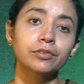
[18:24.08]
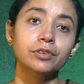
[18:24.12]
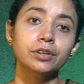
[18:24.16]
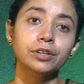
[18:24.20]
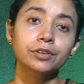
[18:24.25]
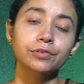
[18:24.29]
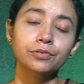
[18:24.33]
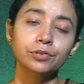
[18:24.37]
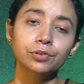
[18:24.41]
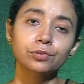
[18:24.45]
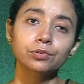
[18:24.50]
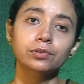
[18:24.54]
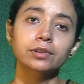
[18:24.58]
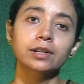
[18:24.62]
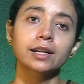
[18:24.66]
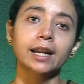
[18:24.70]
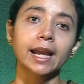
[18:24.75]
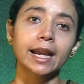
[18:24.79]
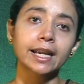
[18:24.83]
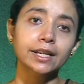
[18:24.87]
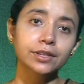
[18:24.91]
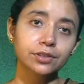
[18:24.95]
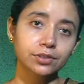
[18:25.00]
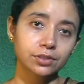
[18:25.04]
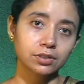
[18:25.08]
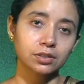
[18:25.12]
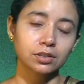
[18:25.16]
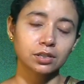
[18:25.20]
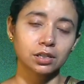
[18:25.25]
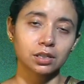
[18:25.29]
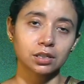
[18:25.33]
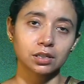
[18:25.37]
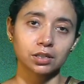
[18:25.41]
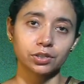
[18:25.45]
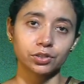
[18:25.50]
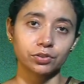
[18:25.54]
If you would like,
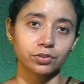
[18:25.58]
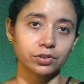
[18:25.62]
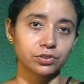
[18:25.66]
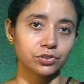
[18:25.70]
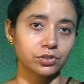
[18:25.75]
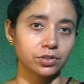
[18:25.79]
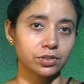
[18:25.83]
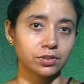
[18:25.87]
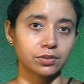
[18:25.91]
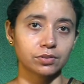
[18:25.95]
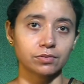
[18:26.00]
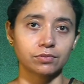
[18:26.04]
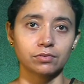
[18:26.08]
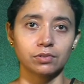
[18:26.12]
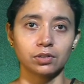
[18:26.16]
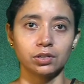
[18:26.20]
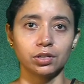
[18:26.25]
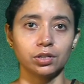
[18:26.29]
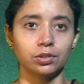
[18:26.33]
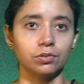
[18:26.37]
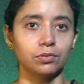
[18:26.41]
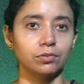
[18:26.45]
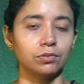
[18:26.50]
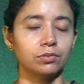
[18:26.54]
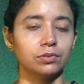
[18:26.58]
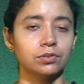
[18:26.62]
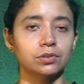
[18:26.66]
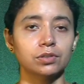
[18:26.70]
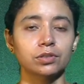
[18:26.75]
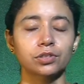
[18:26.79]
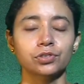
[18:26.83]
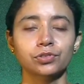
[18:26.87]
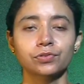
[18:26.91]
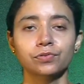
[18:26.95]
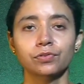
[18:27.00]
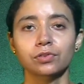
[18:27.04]
you can just, you know,
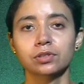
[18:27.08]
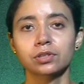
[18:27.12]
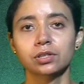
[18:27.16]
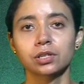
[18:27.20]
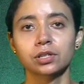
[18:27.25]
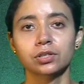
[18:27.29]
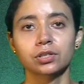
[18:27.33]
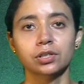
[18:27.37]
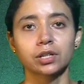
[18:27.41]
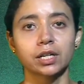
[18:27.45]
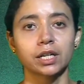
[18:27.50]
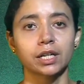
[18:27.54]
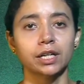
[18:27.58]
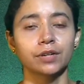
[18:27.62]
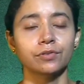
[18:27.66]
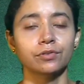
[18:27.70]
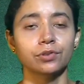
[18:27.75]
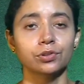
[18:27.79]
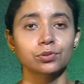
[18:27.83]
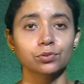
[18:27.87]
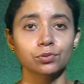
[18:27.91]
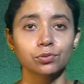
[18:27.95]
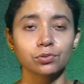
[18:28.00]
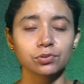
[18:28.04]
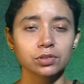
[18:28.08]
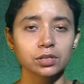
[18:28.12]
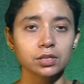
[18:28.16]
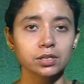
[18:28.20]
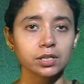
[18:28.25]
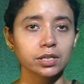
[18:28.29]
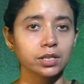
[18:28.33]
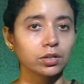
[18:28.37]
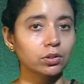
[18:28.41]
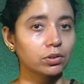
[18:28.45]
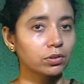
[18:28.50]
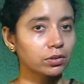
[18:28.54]
search for such kind of
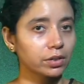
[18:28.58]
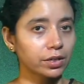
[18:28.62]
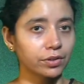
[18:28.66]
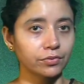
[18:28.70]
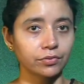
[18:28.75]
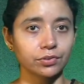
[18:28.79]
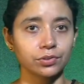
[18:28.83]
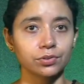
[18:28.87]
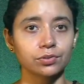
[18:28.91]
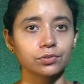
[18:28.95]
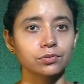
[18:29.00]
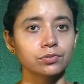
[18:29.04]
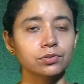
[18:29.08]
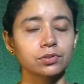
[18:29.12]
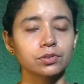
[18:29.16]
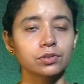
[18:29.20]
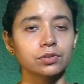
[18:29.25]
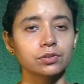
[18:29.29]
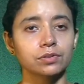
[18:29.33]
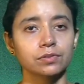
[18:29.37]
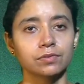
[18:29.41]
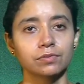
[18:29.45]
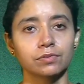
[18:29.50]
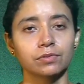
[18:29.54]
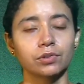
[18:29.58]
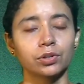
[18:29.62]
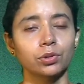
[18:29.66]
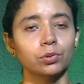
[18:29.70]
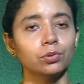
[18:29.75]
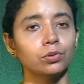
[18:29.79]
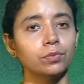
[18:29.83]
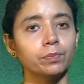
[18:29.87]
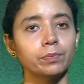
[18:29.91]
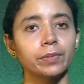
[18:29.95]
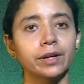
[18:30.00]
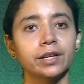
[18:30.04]
resources in your online resources for your
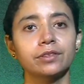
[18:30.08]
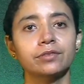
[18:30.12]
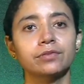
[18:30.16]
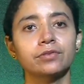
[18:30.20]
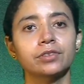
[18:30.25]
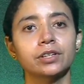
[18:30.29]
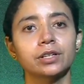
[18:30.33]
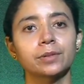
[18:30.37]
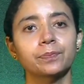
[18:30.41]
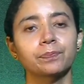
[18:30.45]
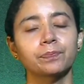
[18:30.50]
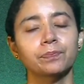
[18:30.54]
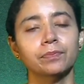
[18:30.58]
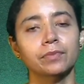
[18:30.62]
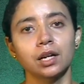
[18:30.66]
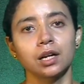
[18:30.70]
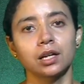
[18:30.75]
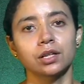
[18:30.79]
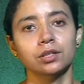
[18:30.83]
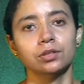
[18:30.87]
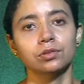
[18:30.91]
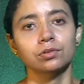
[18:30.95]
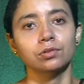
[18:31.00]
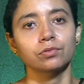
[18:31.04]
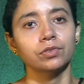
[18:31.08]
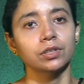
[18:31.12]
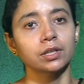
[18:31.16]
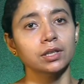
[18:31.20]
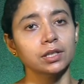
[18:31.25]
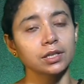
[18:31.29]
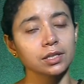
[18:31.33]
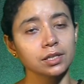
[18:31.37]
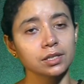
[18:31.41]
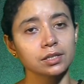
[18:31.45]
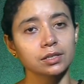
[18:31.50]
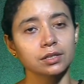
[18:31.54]
own benefit. So
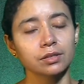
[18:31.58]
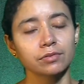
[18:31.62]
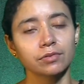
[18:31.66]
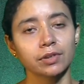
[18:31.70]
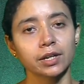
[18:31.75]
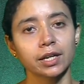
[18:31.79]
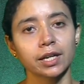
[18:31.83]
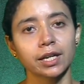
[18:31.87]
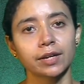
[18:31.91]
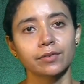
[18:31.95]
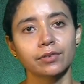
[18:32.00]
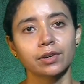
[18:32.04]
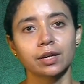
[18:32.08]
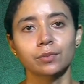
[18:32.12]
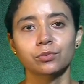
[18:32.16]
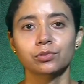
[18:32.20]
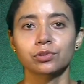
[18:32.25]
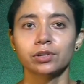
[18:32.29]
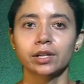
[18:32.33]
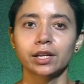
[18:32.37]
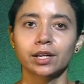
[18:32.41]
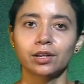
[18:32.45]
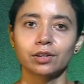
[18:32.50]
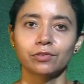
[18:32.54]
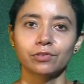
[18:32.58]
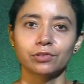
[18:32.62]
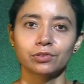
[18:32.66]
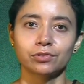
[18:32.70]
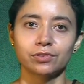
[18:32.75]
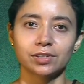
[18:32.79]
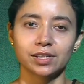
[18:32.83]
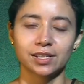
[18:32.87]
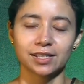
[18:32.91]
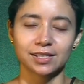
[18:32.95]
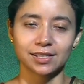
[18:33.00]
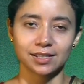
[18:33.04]
with this, we have come to the end of
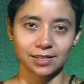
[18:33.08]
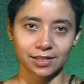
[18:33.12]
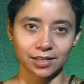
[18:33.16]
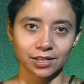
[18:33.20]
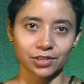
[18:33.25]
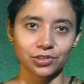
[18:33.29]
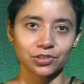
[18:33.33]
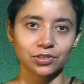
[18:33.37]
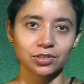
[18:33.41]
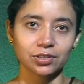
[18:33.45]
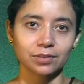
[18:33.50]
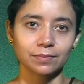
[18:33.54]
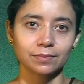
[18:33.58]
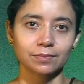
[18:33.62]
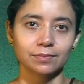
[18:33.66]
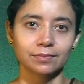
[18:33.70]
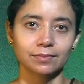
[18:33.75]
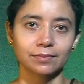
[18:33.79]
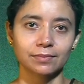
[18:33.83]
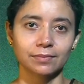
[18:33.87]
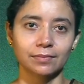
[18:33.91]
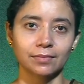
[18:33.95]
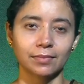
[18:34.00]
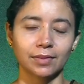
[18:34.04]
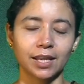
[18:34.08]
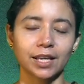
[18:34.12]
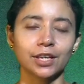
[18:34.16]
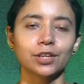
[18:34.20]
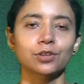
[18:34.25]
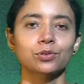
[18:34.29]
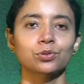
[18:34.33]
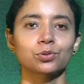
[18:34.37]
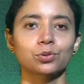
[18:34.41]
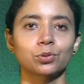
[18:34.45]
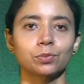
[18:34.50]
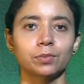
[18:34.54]
today's discussion.
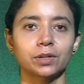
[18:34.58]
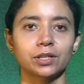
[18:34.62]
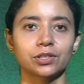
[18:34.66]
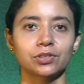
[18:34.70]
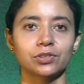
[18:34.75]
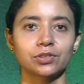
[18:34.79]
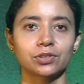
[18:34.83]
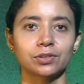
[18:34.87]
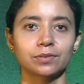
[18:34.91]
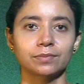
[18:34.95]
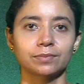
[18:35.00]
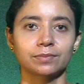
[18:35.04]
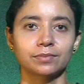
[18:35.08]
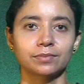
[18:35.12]
Thank you so much.